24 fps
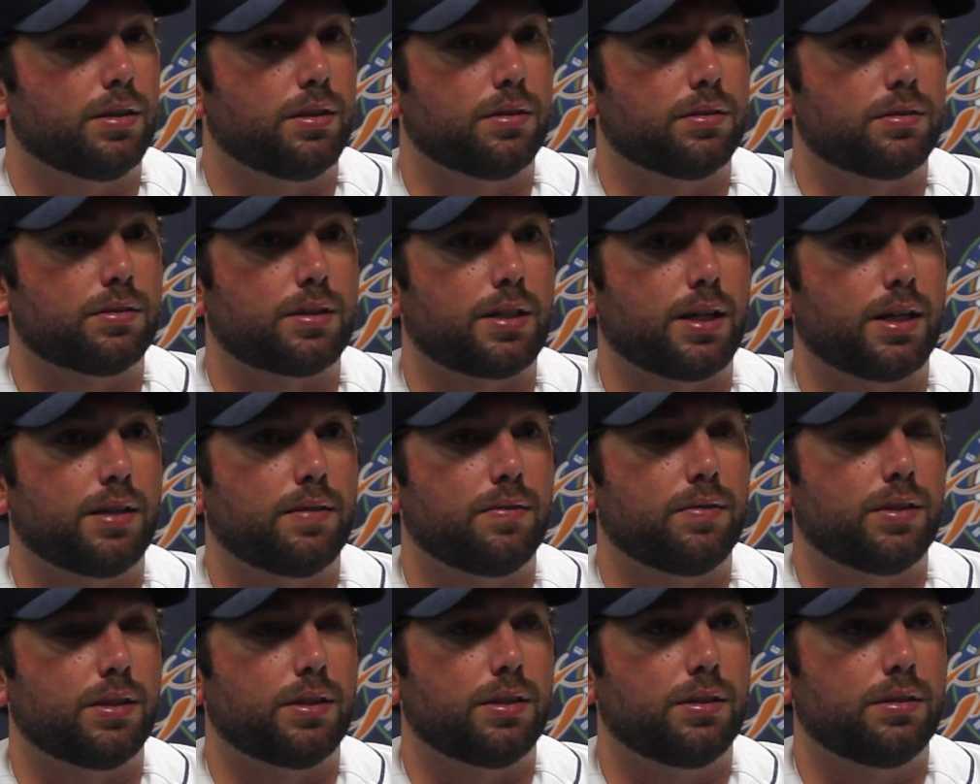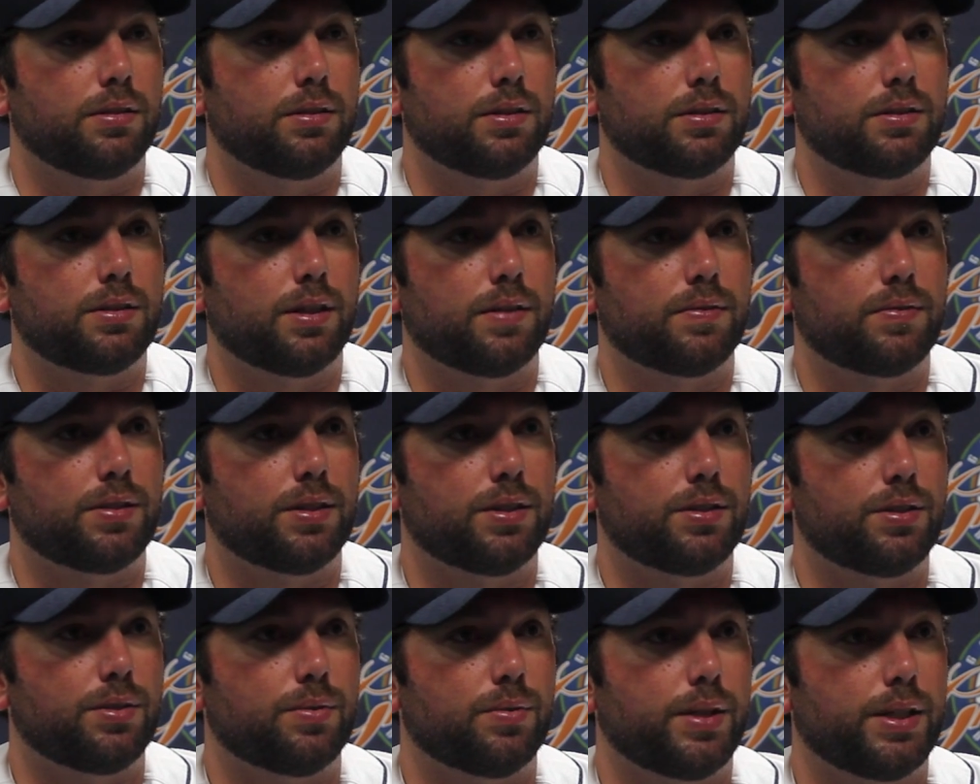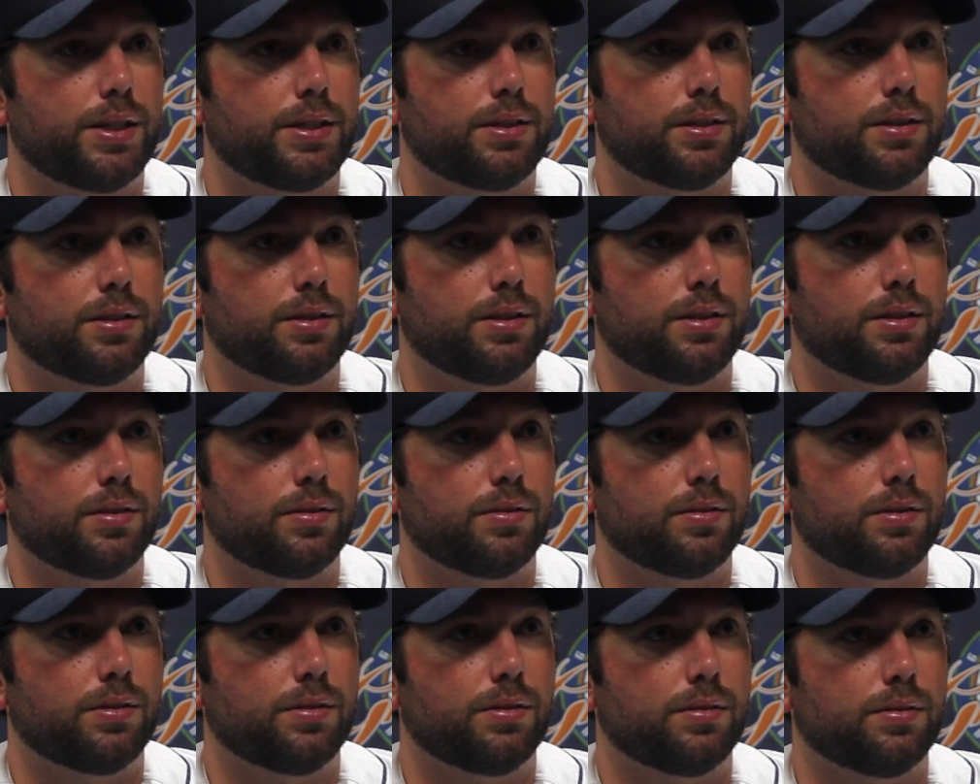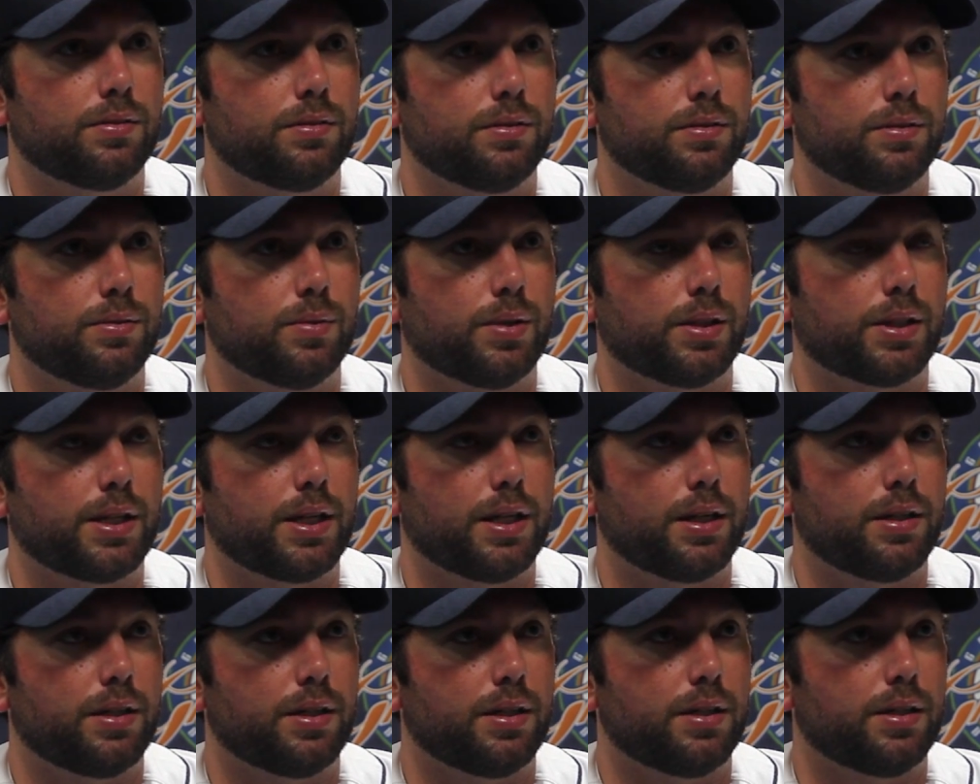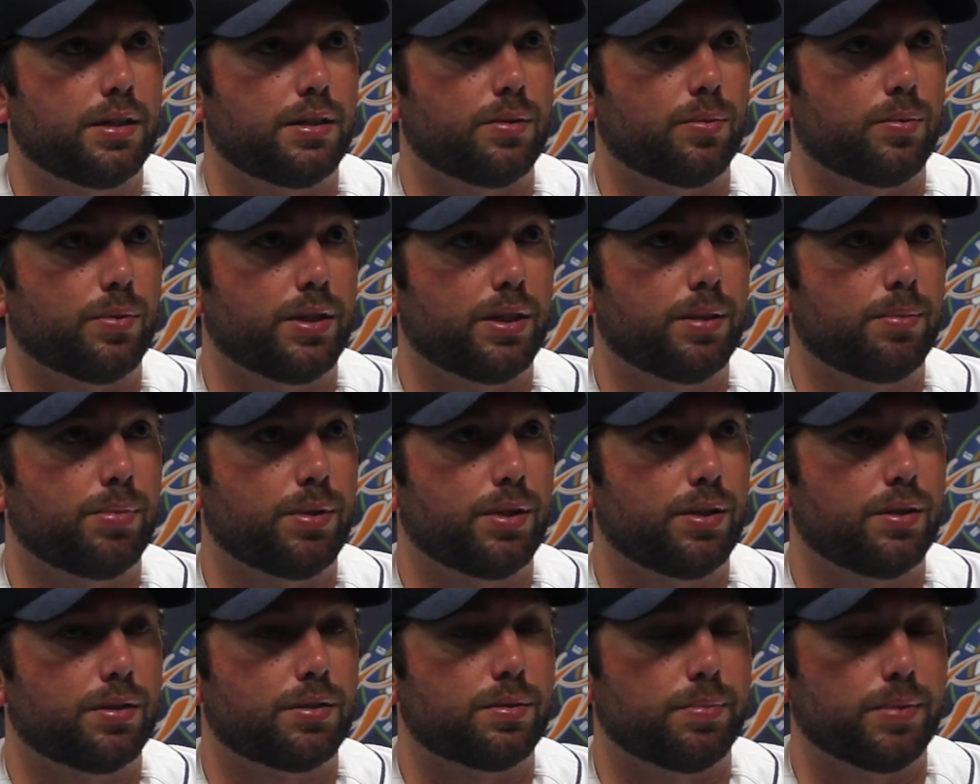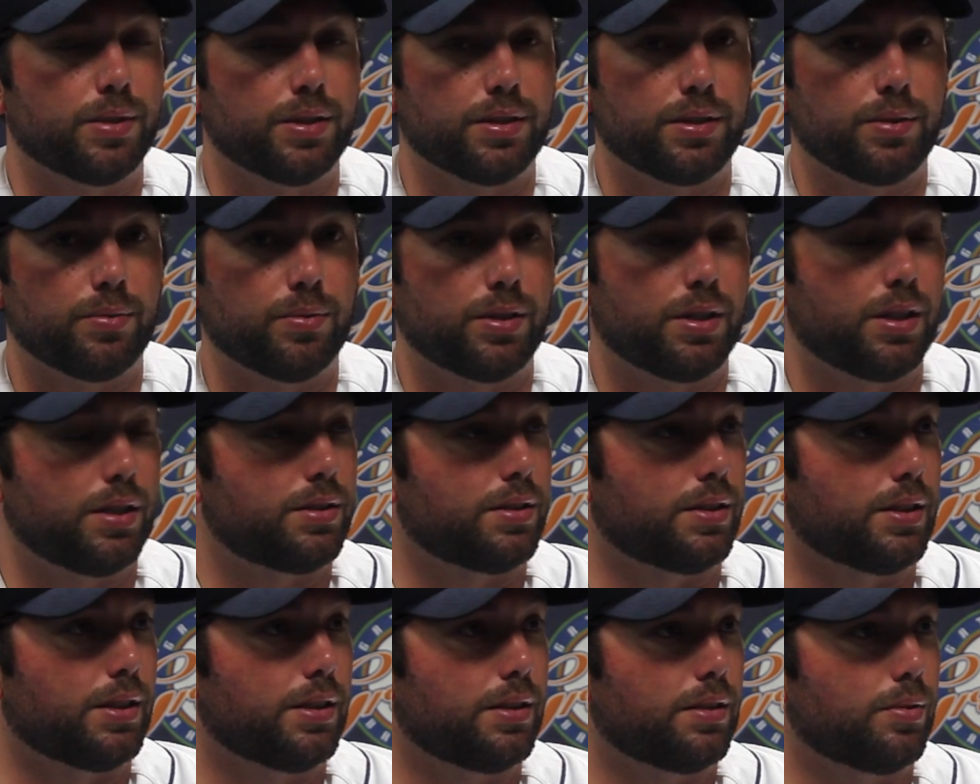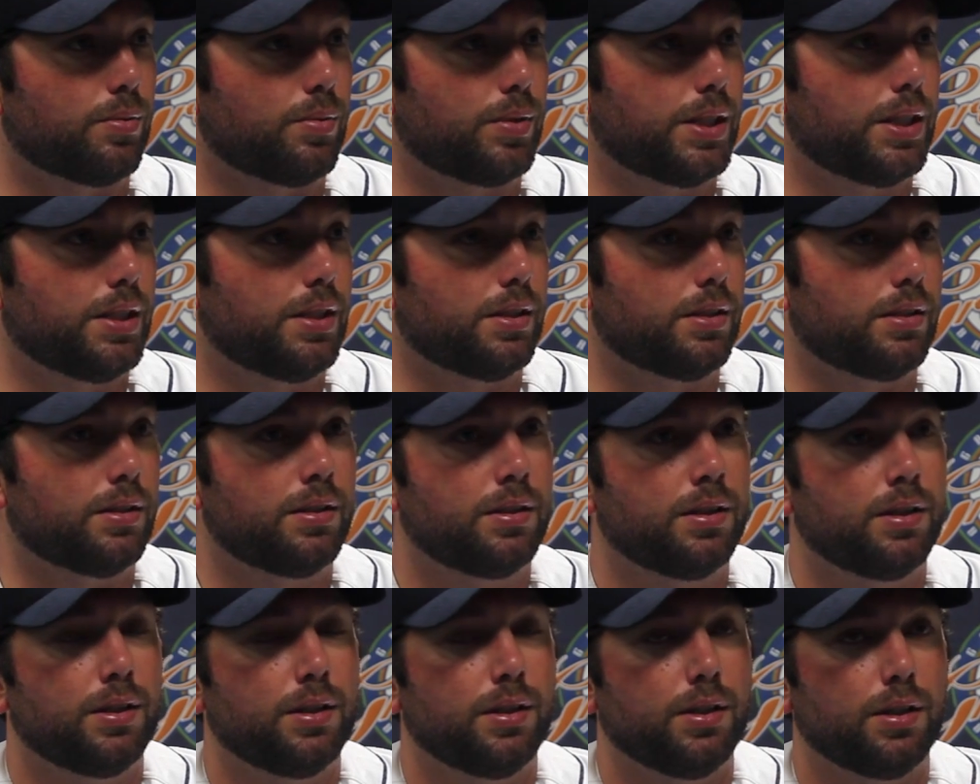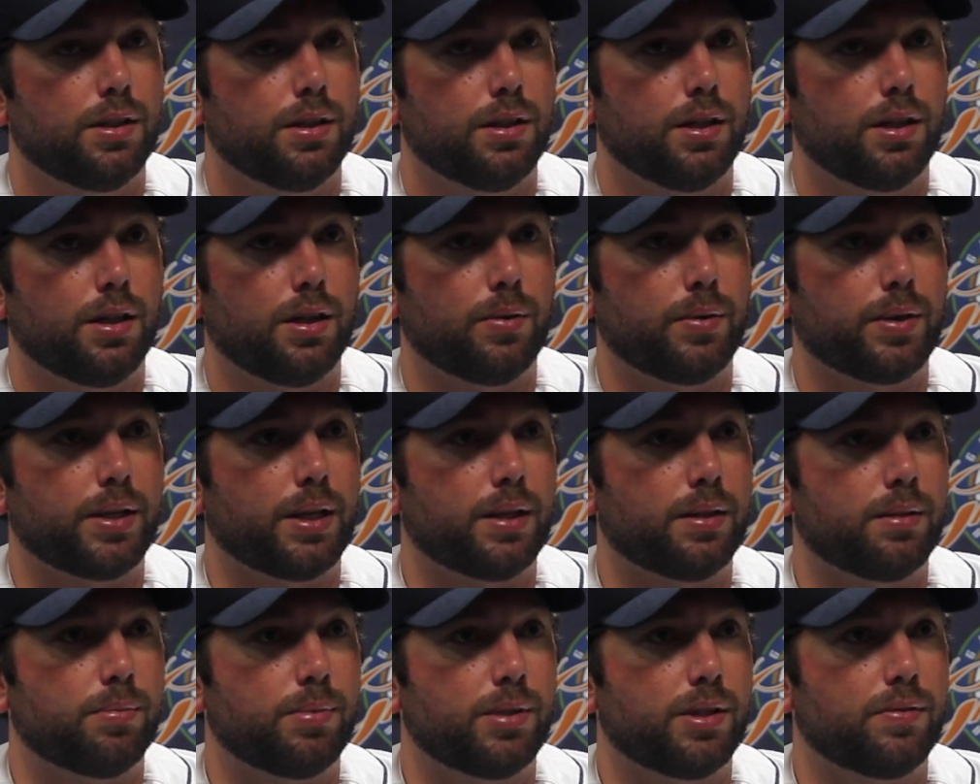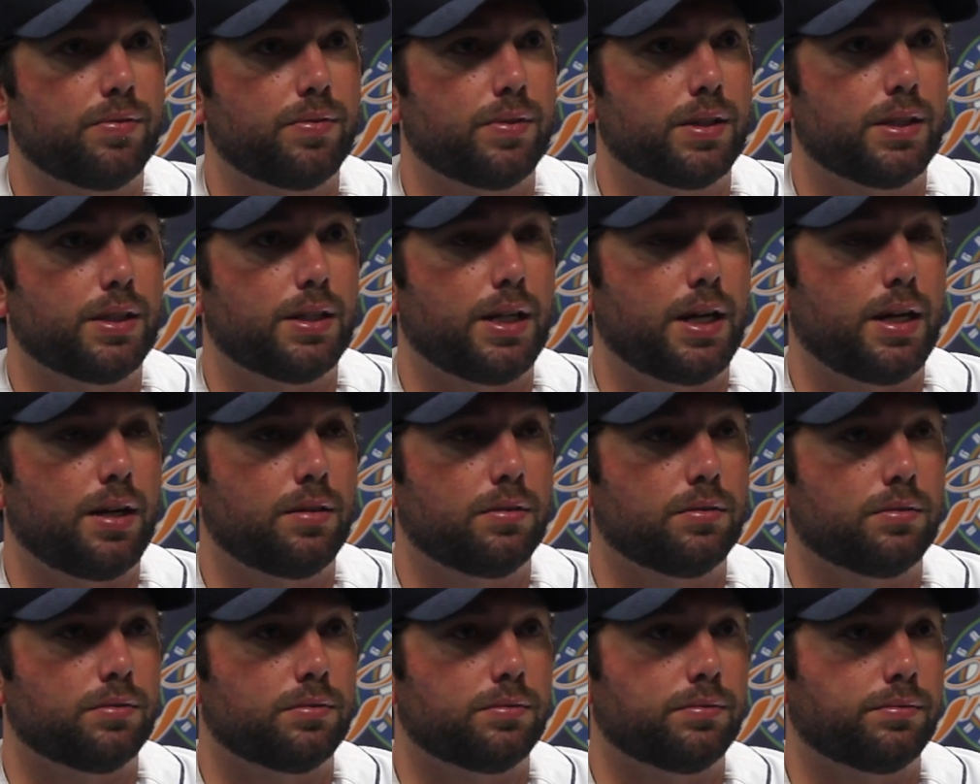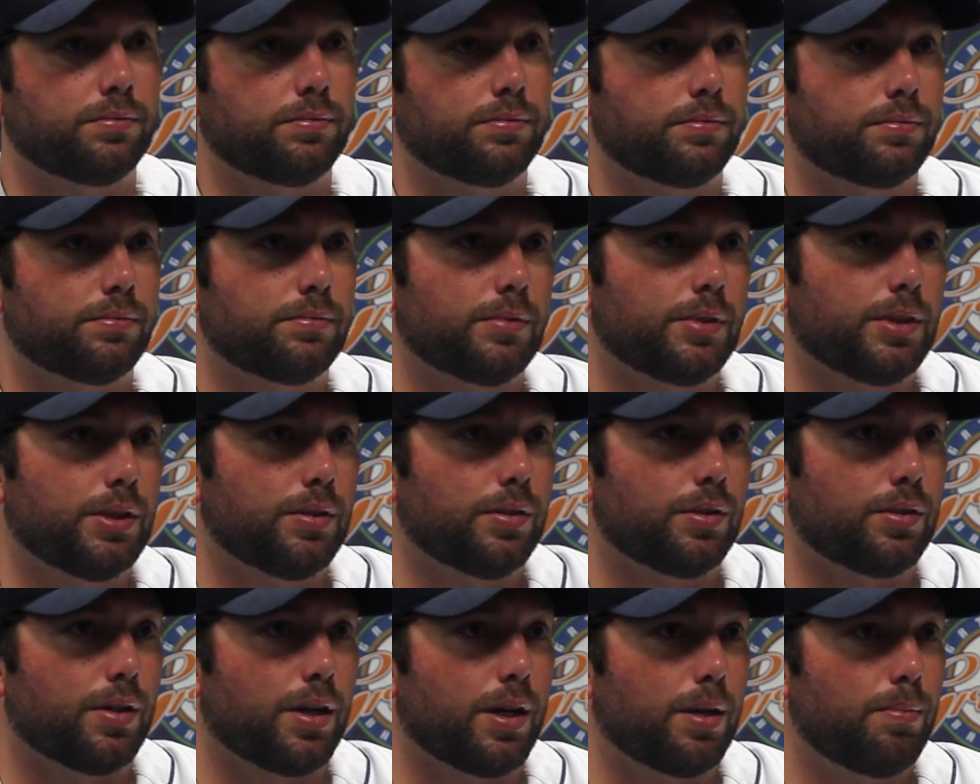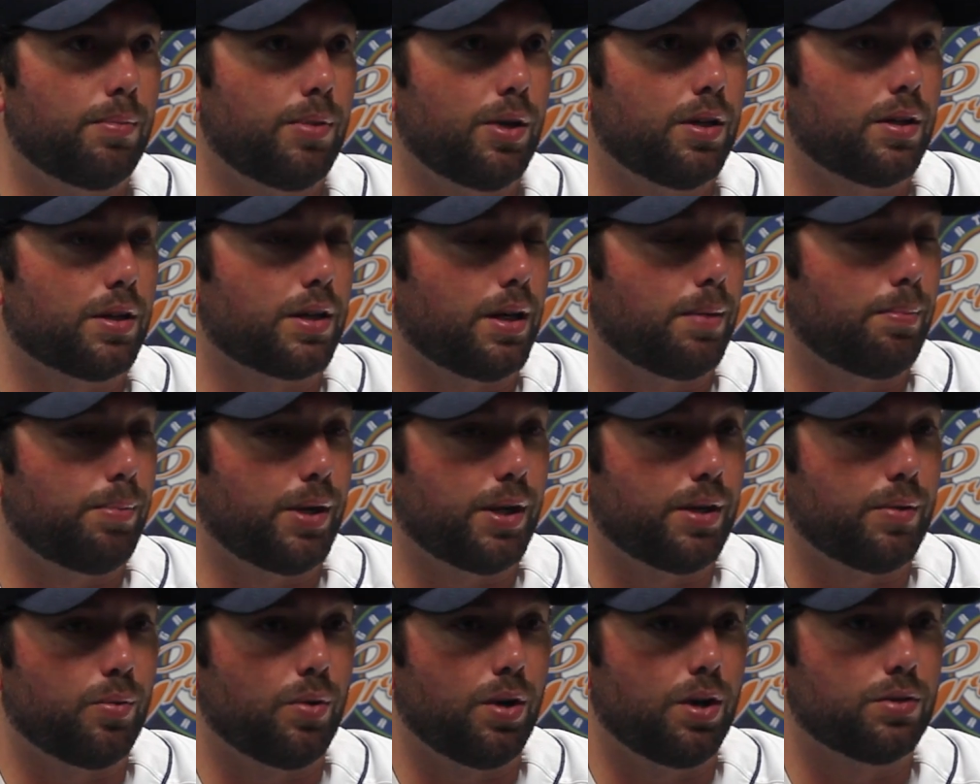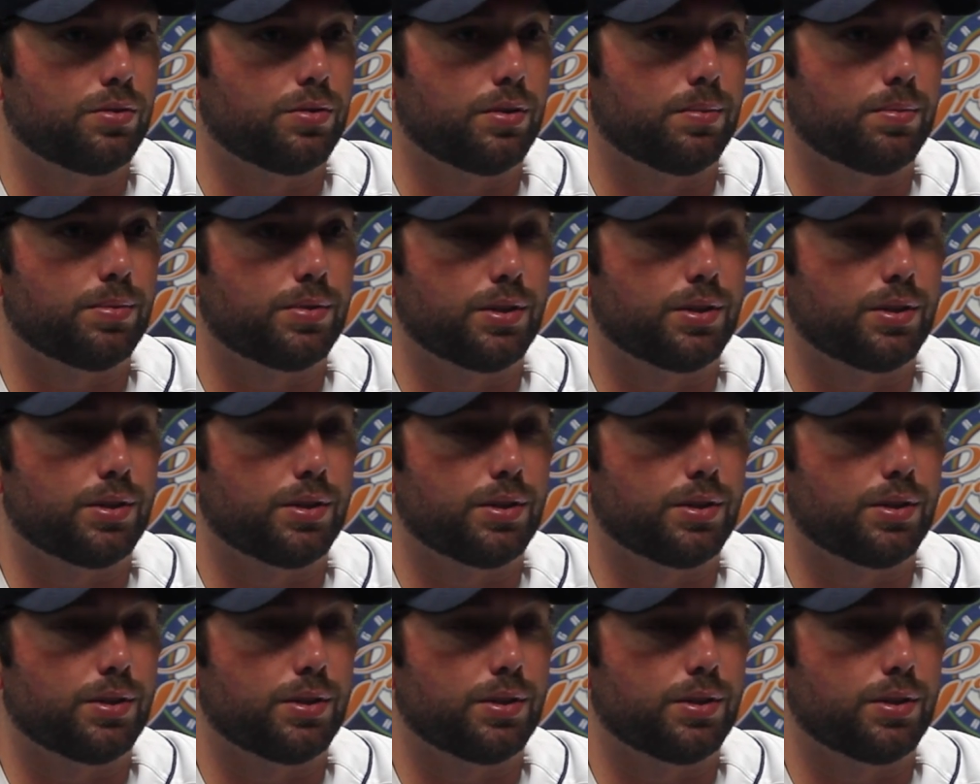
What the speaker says: It's kind of a tough situation. You know, you want Kerry to get the win, but ultimately you want us to get the win. And we gave him a bit of the doubt, and you know, ground ball got by Waldrop.